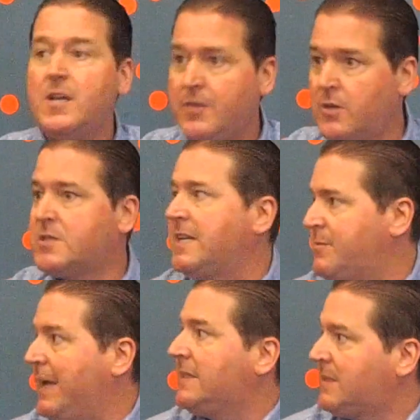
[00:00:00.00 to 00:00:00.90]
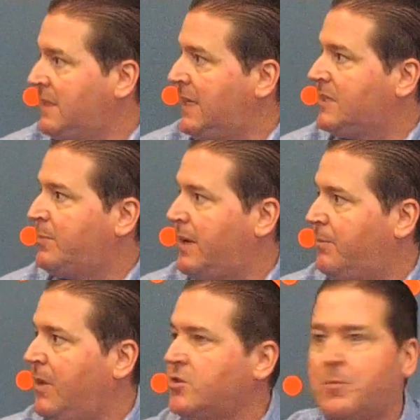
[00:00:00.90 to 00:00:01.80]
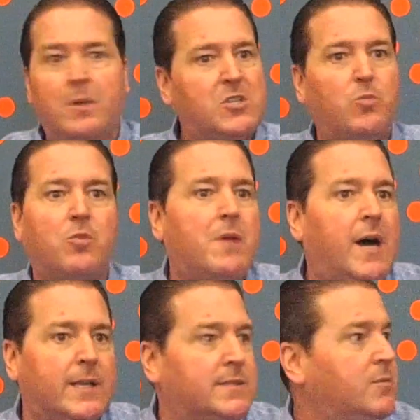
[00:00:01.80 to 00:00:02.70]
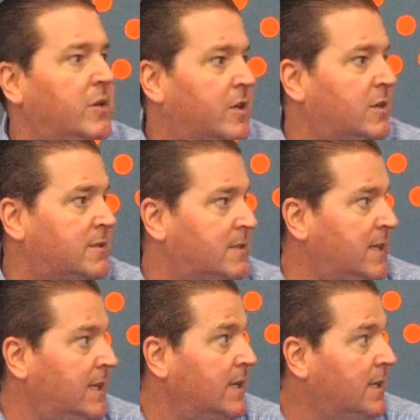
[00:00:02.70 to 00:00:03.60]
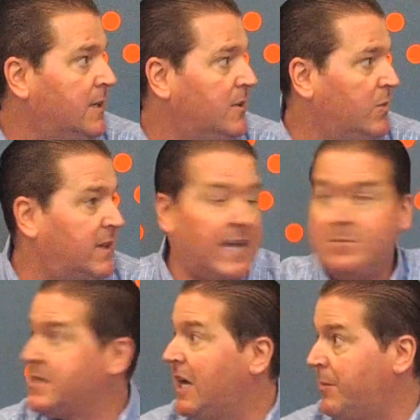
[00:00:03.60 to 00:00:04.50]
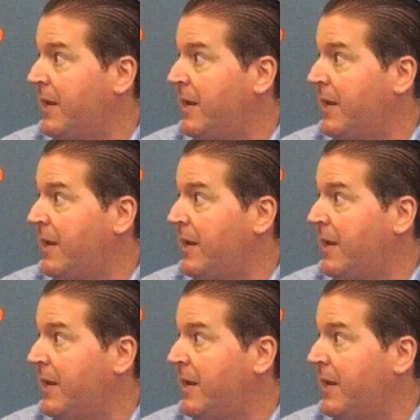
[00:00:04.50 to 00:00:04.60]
those things make sense, but those are much more modest than what you're going to see with Amazon.